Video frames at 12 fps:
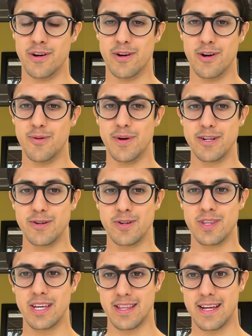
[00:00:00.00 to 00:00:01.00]
or one good
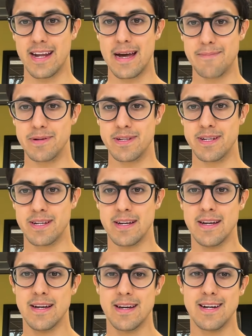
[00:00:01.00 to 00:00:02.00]
thing that happened.
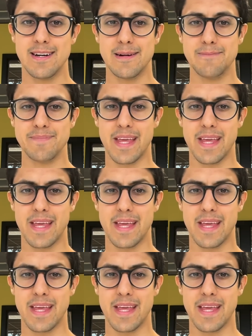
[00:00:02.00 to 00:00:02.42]
Um,